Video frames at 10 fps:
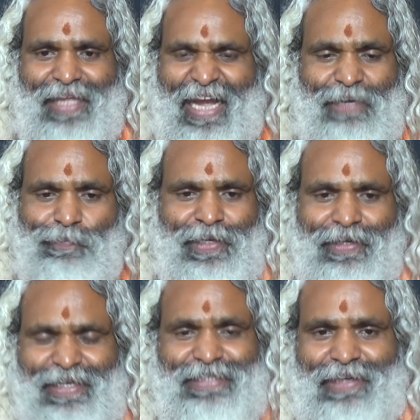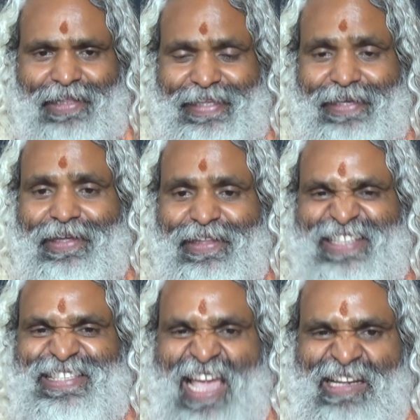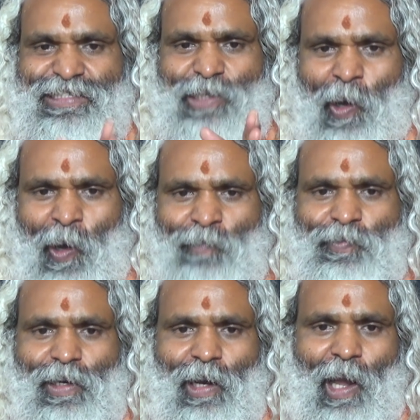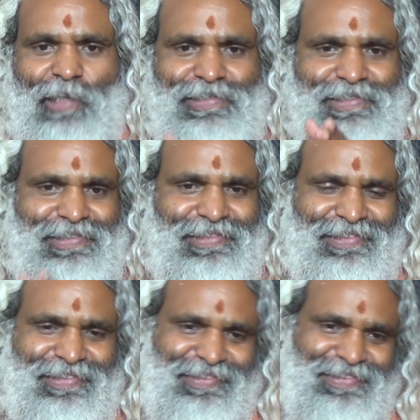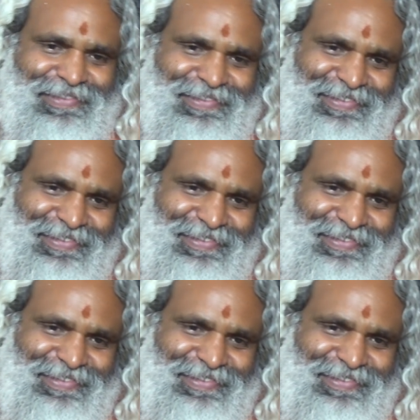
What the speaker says: And fear is nothing, the sense of loss.